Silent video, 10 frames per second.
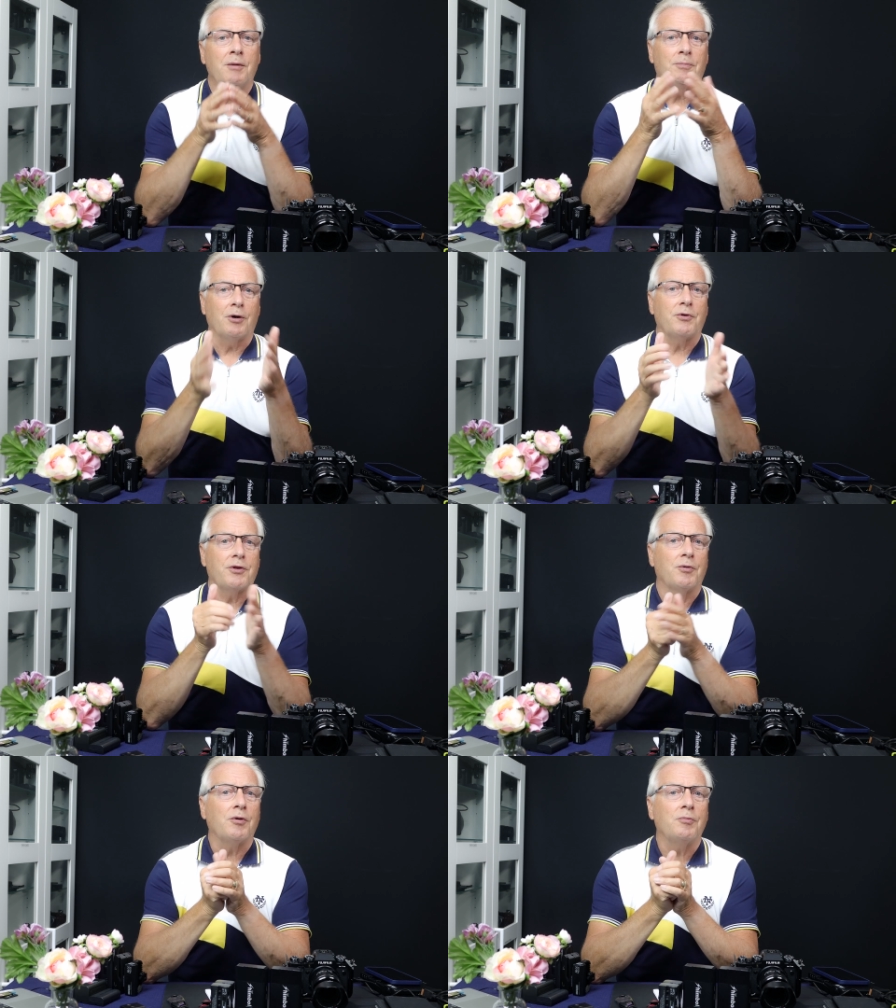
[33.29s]
but
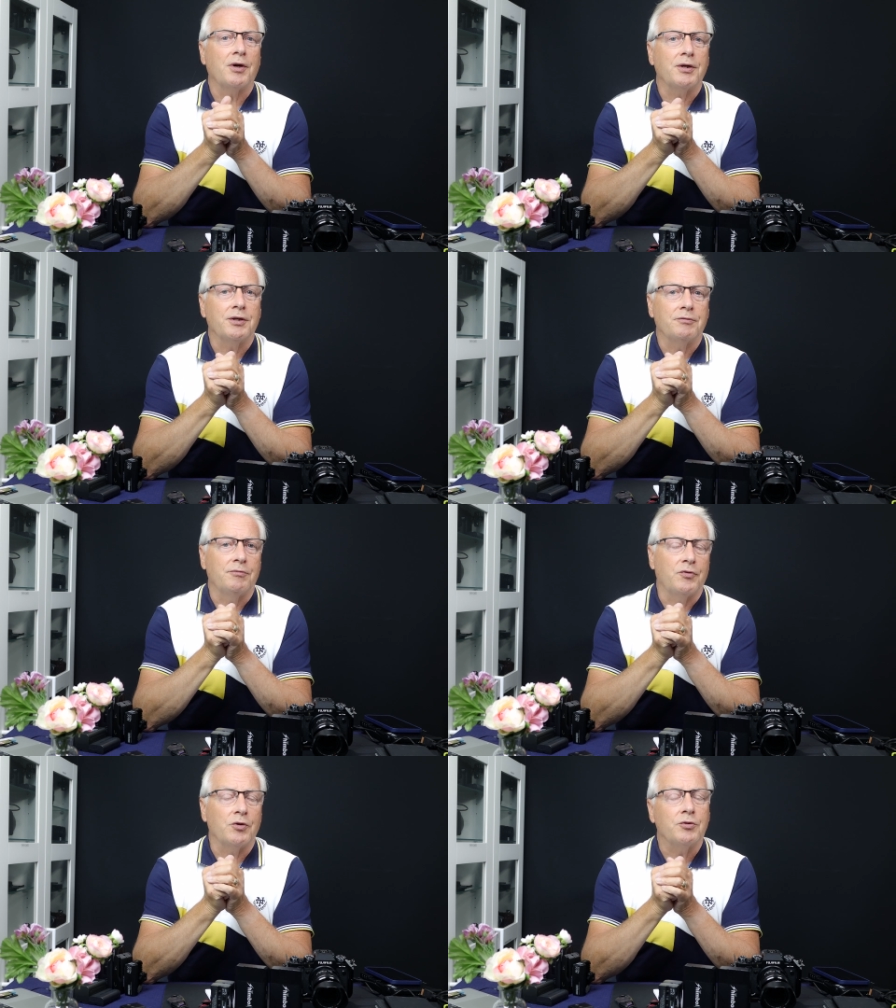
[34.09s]
with the, all my
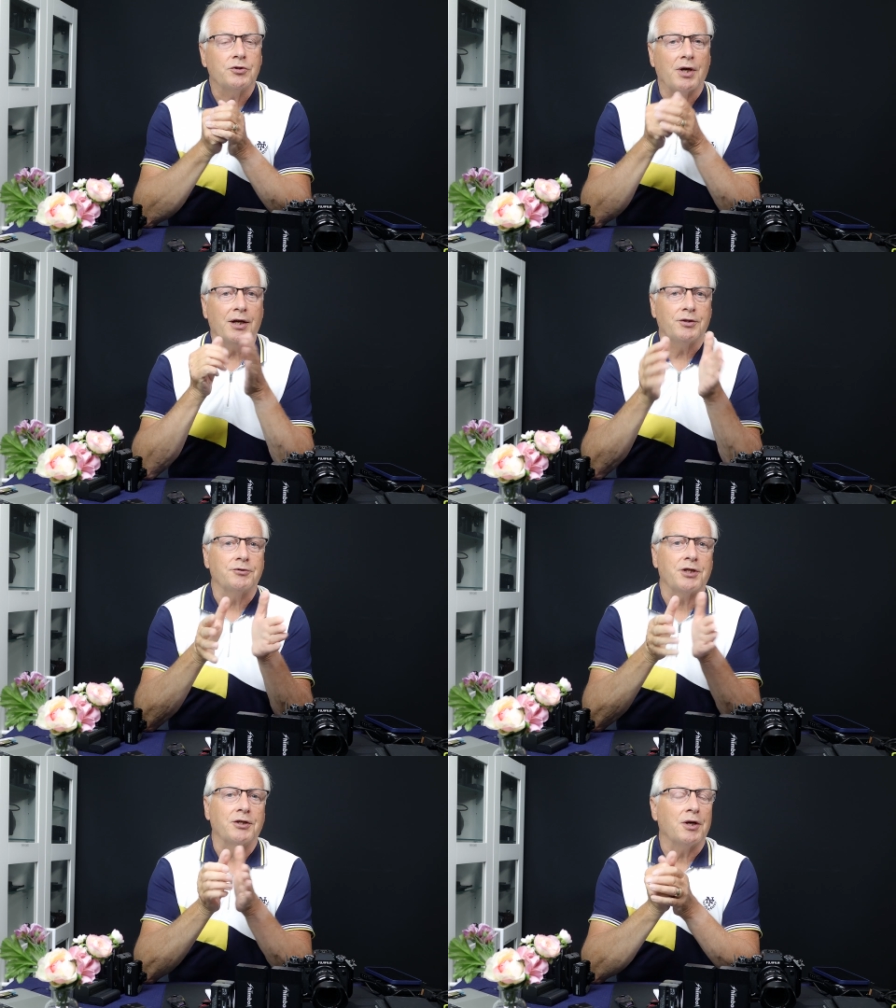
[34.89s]
reviews I
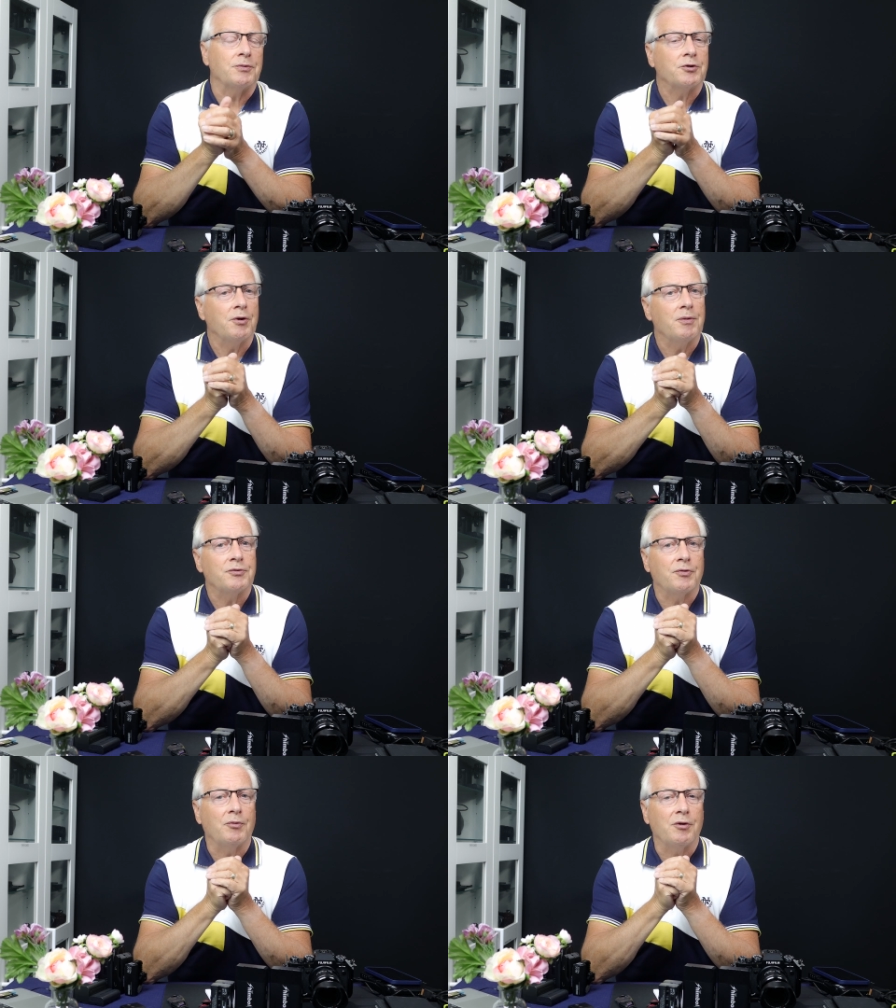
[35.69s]
don't accept
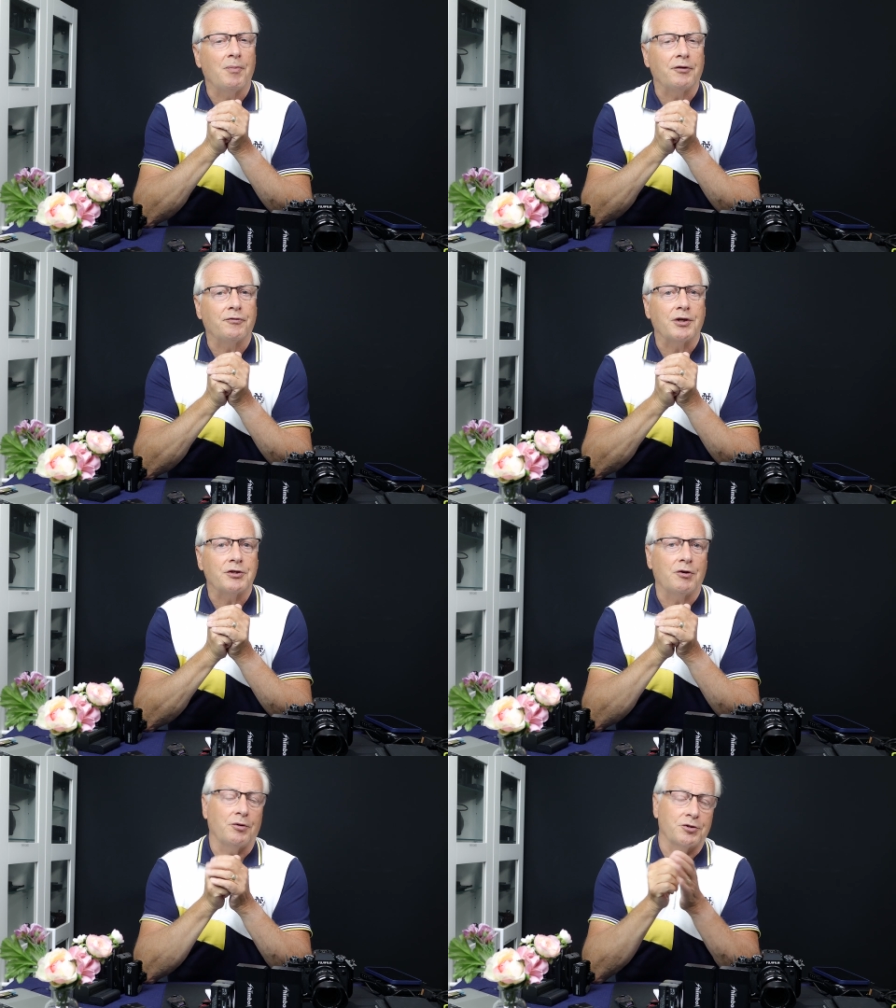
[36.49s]
scripts from the
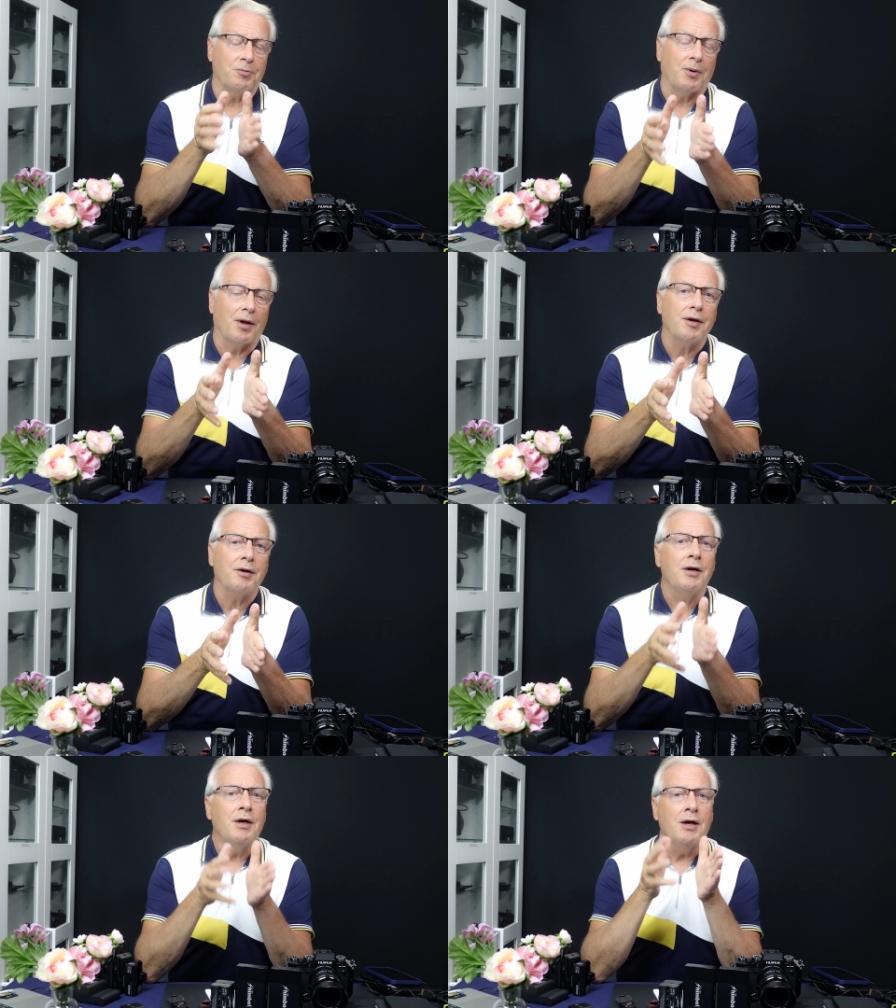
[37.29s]
manufacturer or supplier.